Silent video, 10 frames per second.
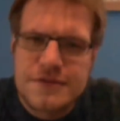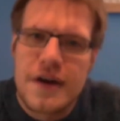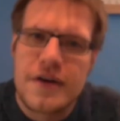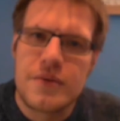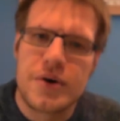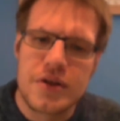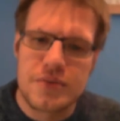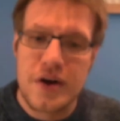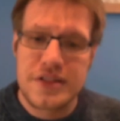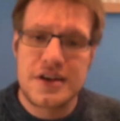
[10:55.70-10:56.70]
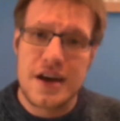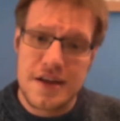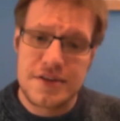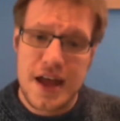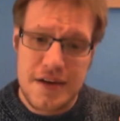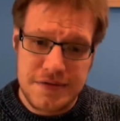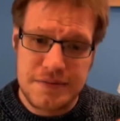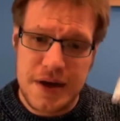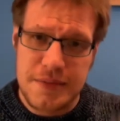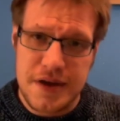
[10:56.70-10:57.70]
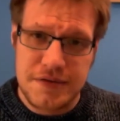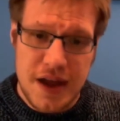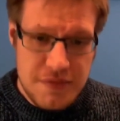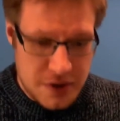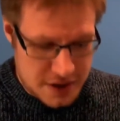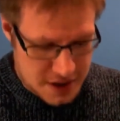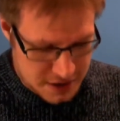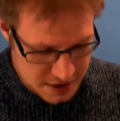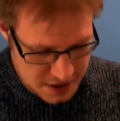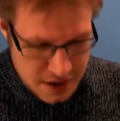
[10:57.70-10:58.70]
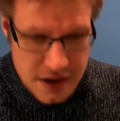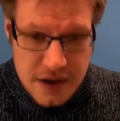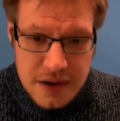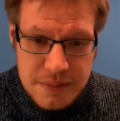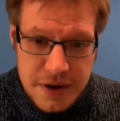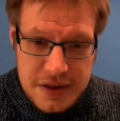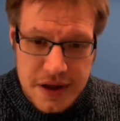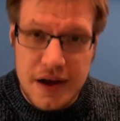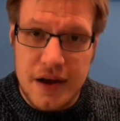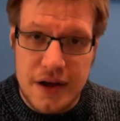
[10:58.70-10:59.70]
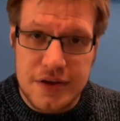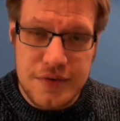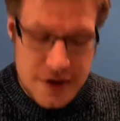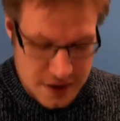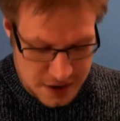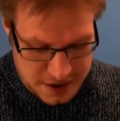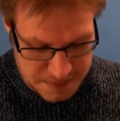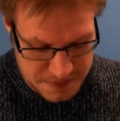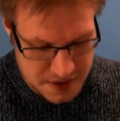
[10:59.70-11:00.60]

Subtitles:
variant one as well. I think I maybe even have one of these. But I do really like him.